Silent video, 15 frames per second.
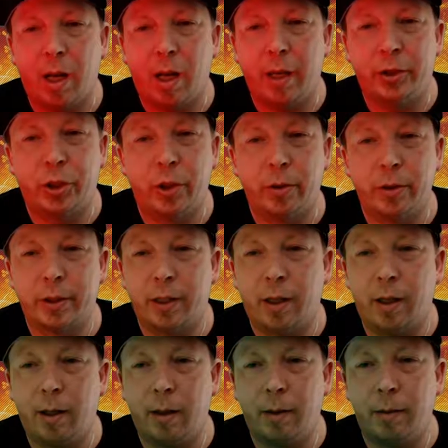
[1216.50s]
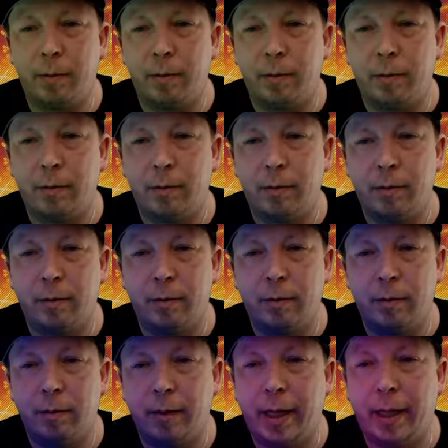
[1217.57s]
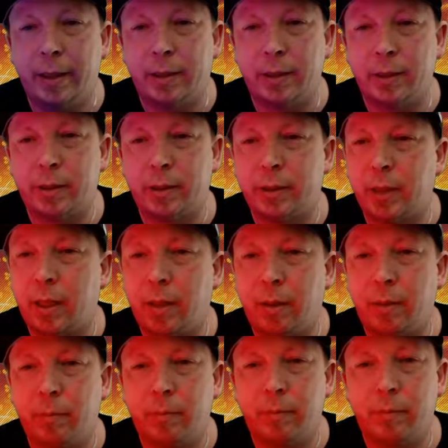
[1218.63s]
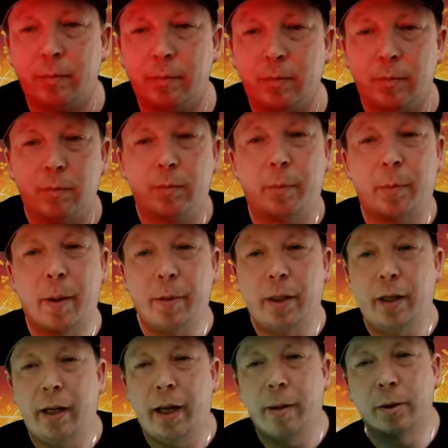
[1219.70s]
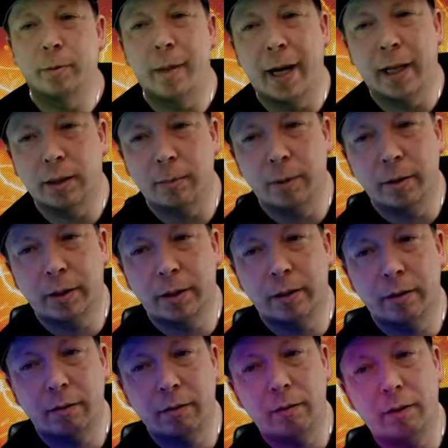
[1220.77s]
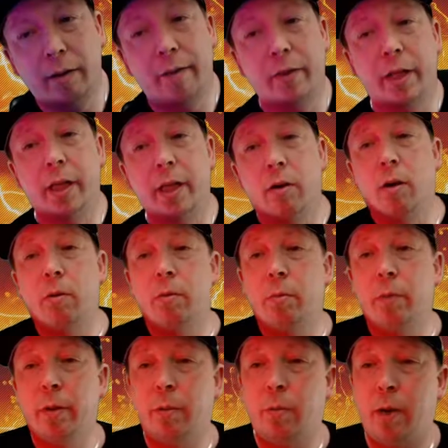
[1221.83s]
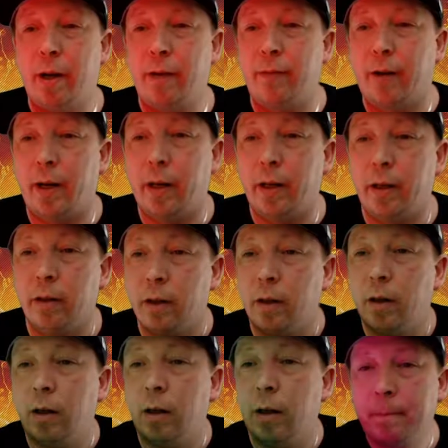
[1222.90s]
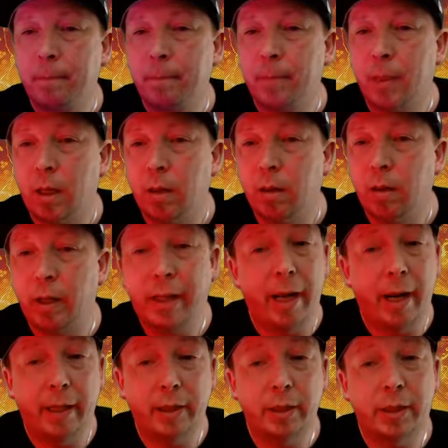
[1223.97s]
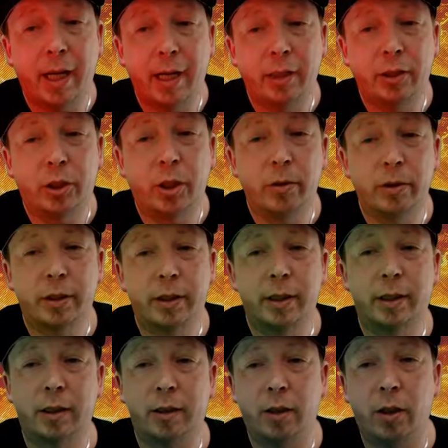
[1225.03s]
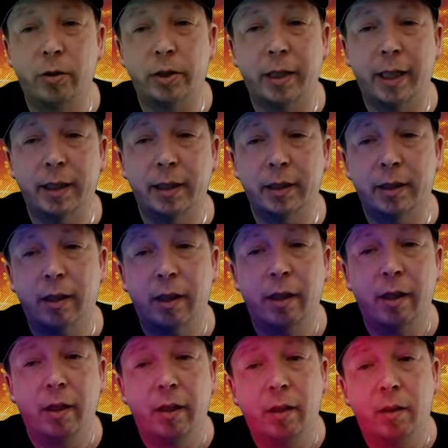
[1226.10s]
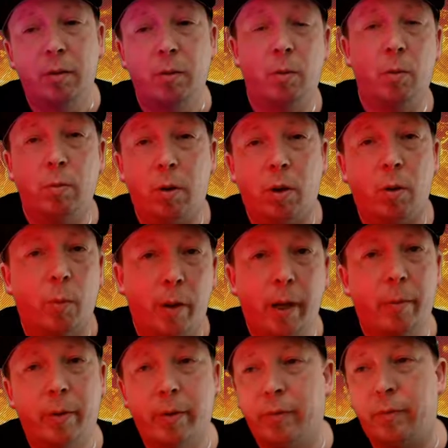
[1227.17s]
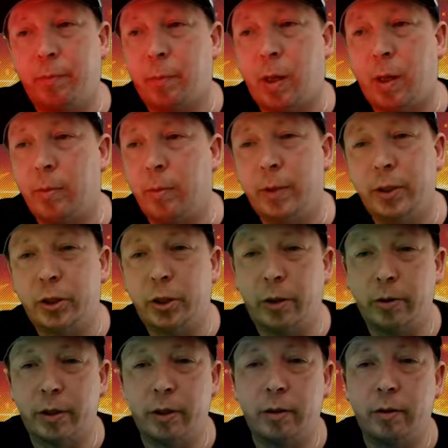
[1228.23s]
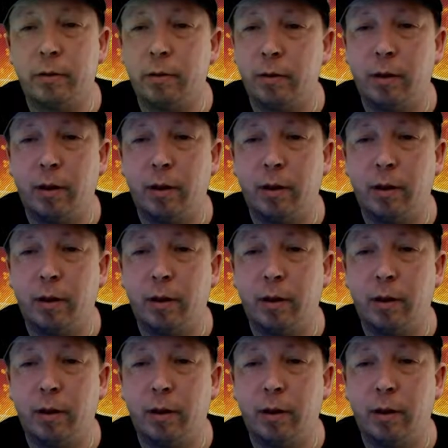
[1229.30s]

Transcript: I chose the Asus Republic of Gamers Maximus 11 Hero with Wi-Fi. Again, I just kind of chose those things are what I would have probably chosen